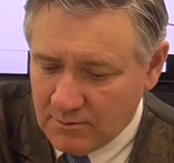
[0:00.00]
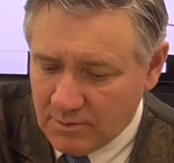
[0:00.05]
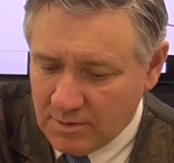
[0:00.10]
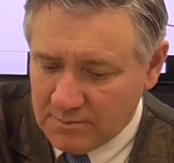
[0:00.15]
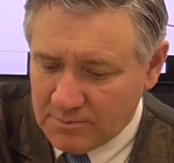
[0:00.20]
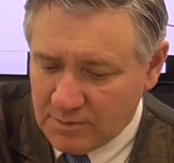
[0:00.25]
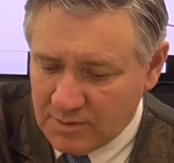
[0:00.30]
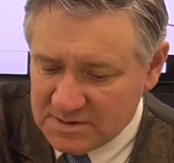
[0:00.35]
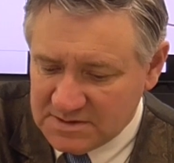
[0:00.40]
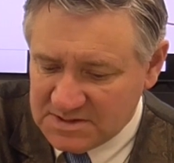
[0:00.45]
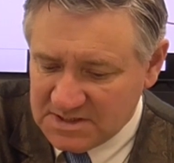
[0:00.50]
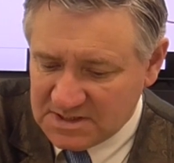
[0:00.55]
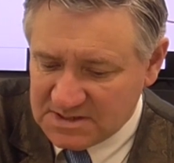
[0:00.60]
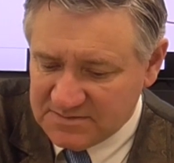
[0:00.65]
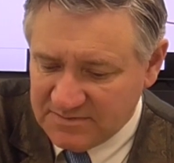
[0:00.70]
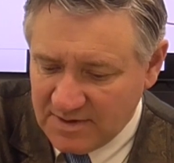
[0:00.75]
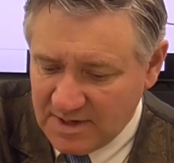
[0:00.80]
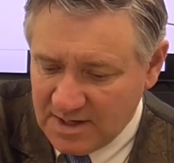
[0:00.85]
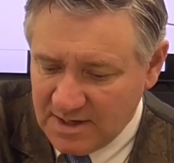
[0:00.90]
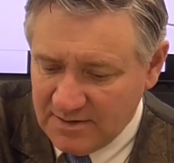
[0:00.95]

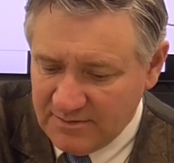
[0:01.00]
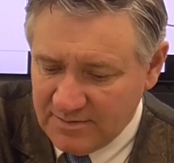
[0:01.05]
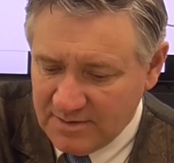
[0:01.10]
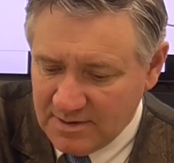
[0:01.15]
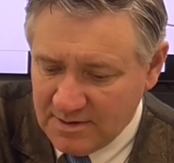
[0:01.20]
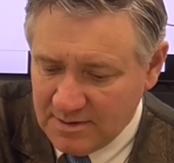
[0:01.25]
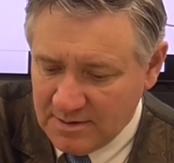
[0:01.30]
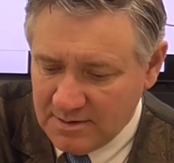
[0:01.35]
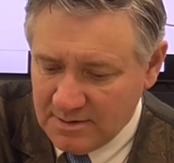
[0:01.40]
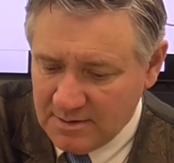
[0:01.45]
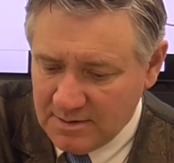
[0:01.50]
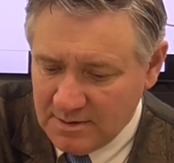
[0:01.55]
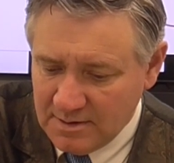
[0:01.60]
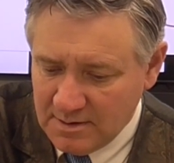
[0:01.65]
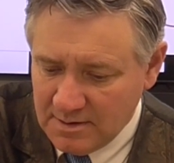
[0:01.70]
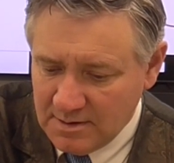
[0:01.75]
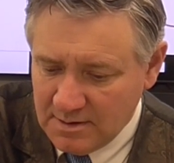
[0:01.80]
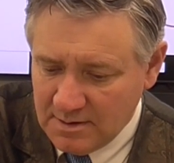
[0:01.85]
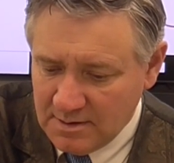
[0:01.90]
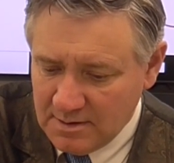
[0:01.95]
.65
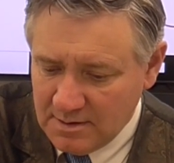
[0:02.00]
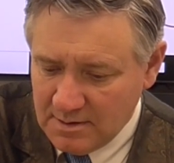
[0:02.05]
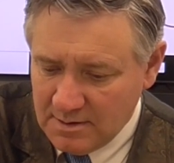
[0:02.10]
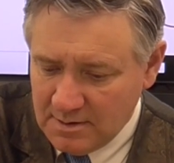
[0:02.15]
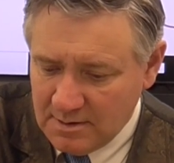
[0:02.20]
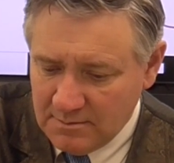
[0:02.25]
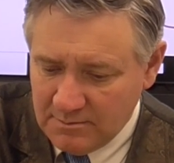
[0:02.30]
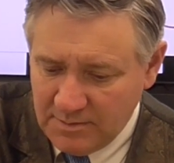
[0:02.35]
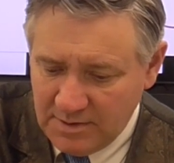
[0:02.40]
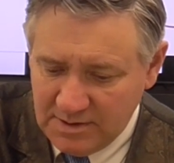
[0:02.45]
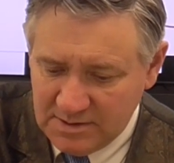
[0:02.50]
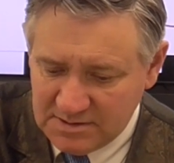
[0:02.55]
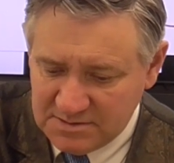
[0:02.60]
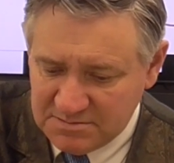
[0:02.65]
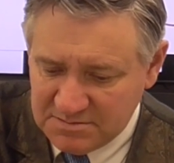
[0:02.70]
meters